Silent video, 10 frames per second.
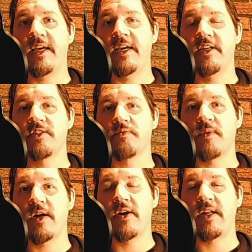is
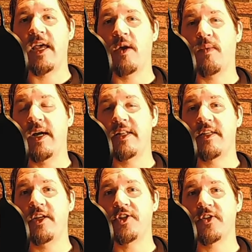wearing a white
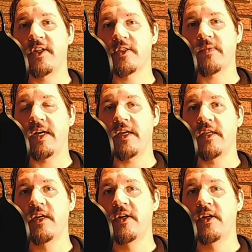t-shirt as well,